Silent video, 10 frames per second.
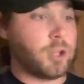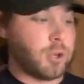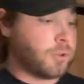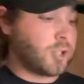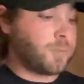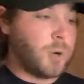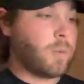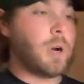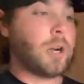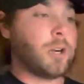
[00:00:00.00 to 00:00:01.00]
Don't just put
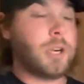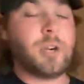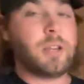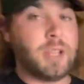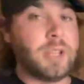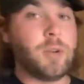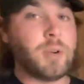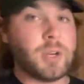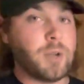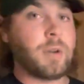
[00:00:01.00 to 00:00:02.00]
water in here and think you
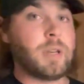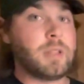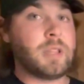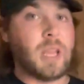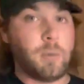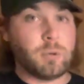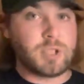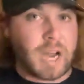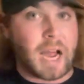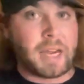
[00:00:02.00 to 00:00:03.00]
can do it. They will
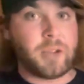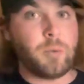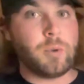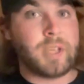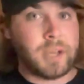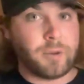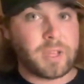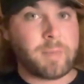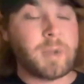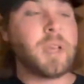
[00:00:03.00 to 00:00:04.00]
die. You will kill
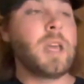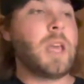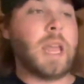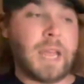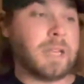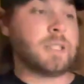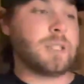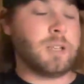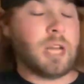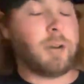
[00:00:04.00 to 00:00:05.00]
them. And
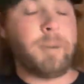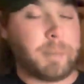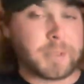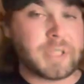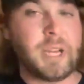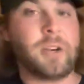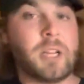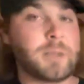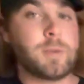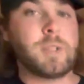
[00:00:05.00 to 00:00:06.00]
a lot of people say you're not
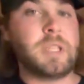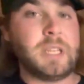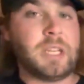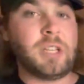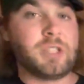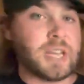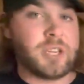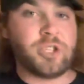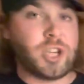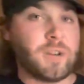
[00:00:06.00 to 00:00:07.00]
supposed to eat dead
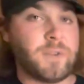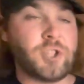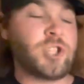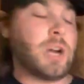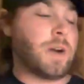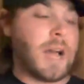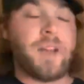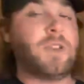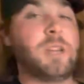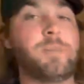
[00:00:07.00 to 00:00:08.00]
shellfish. Now,
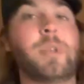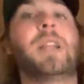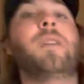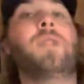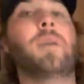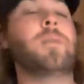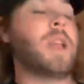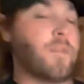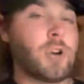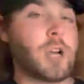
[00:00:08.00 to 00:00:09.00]
I've eaten plenty of them,
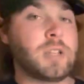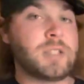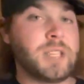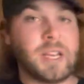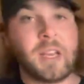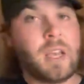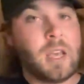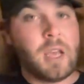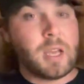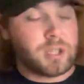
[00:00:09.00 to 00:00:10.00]
never gotten sick.
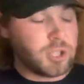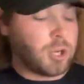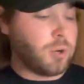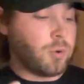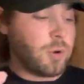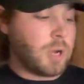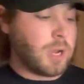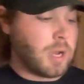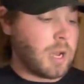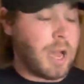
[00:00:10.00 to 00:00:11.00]
So,
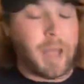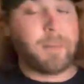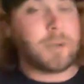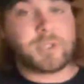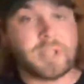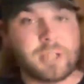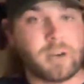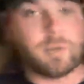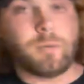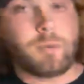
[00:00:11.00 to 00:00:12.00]
I personally
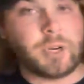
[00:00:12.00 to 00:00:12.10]
don't.